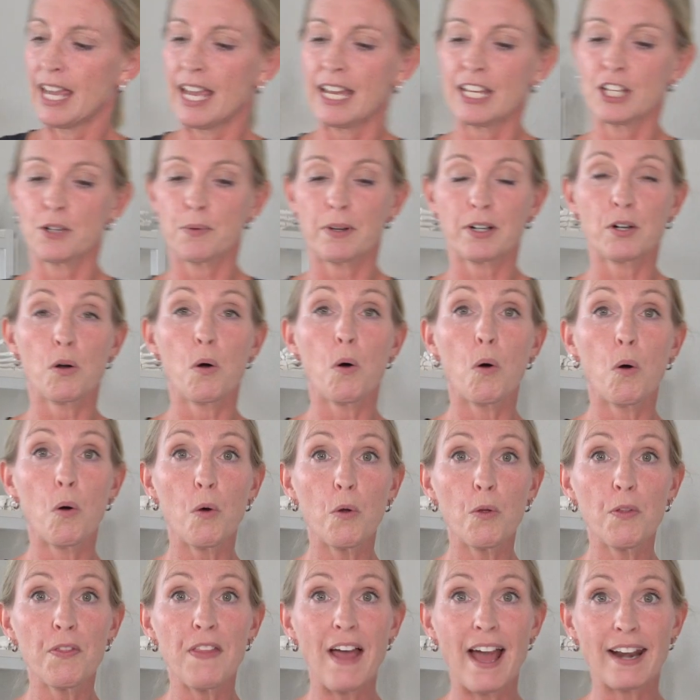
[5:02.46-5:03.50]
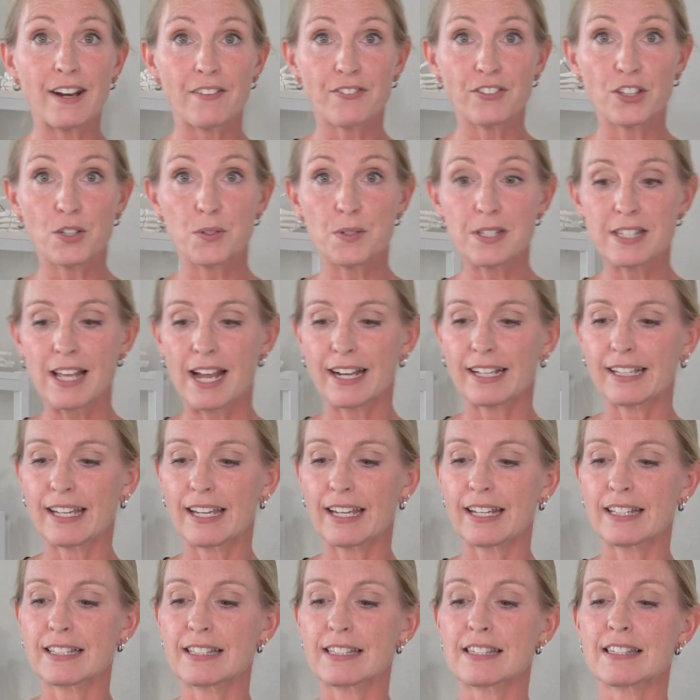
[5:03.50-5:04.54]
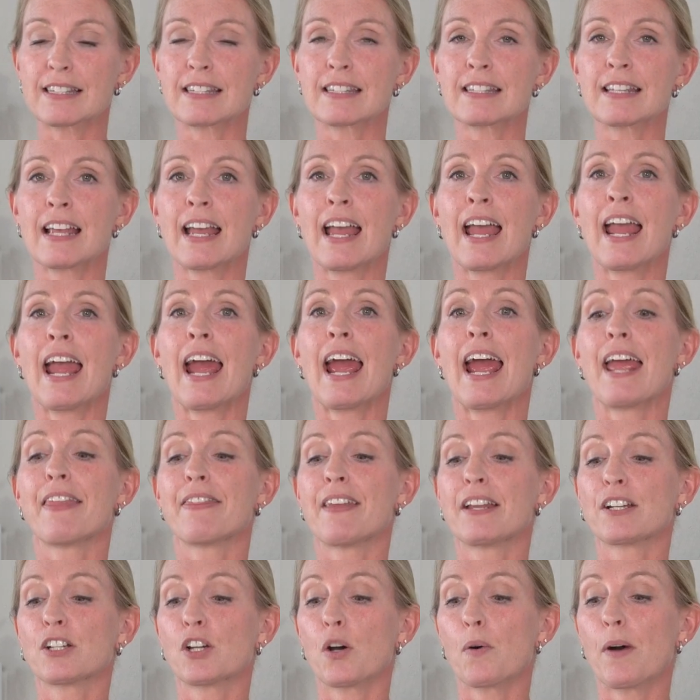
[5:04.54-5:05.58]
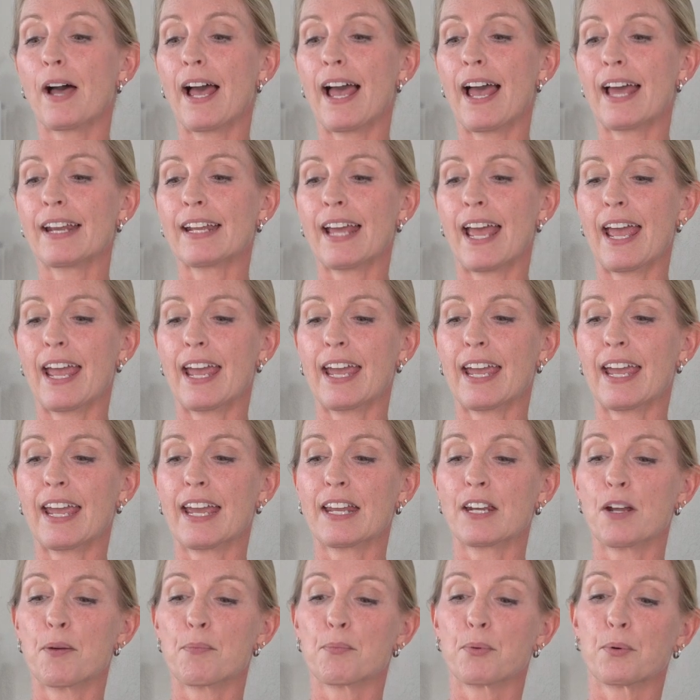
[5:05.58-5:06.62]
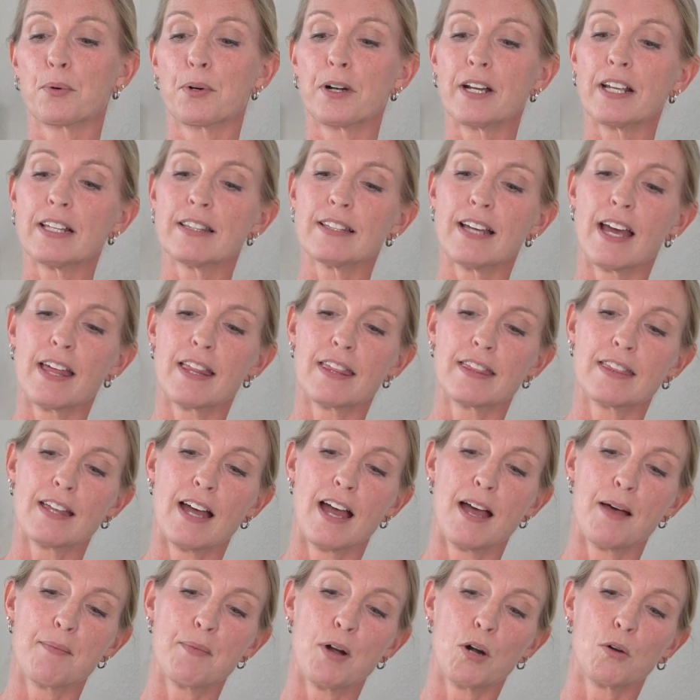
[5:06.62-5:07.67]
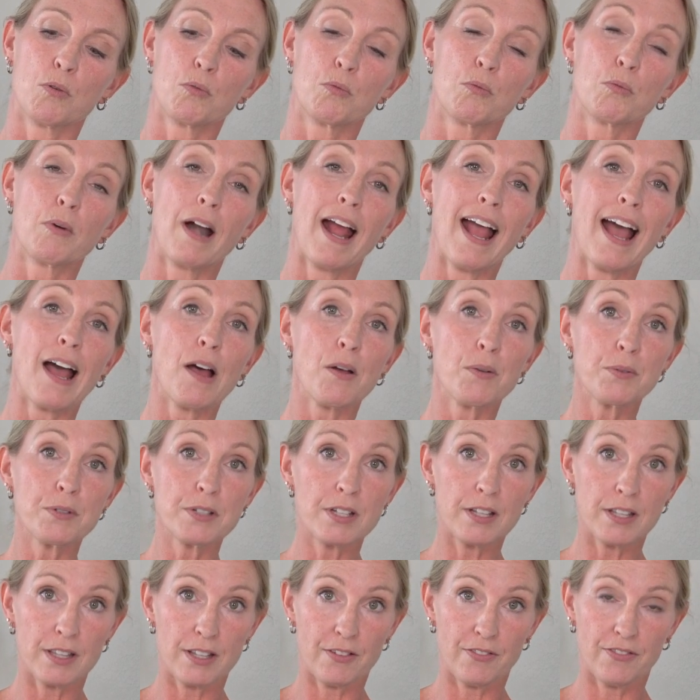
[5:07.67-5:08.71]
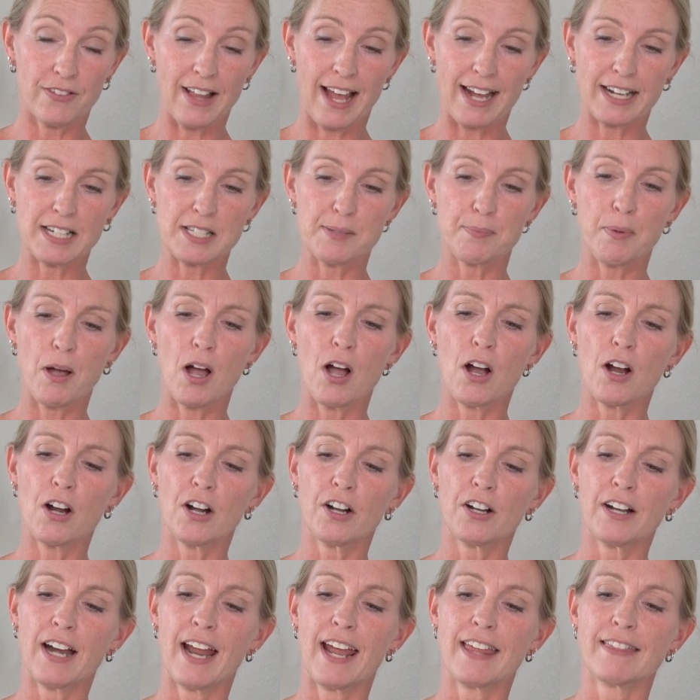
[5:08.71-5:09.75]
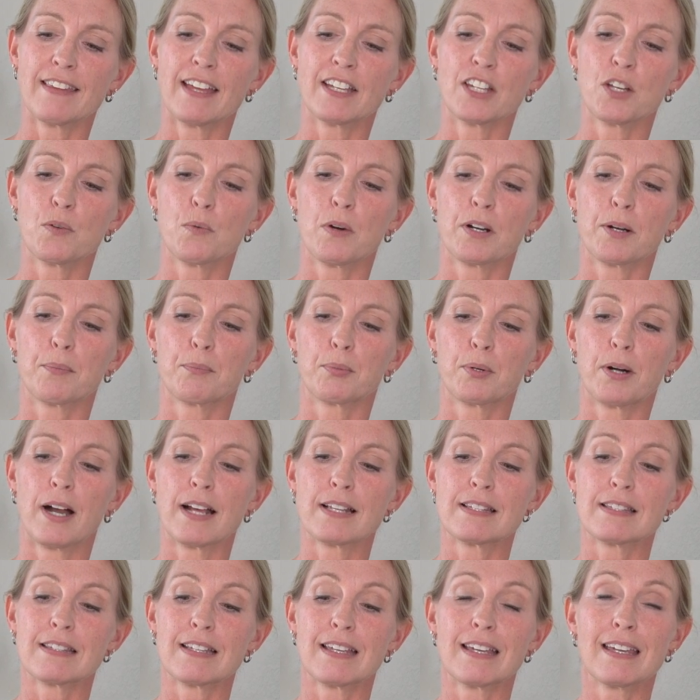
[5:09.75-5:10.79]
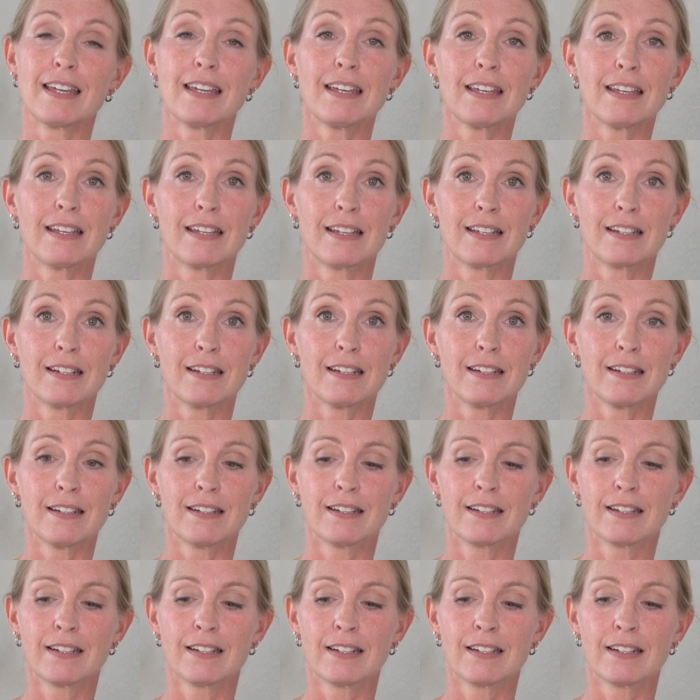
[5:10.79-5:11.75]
You want to hold that a few seconds and then go ahead and bring that thumb around the flex bar, and then you want to press in,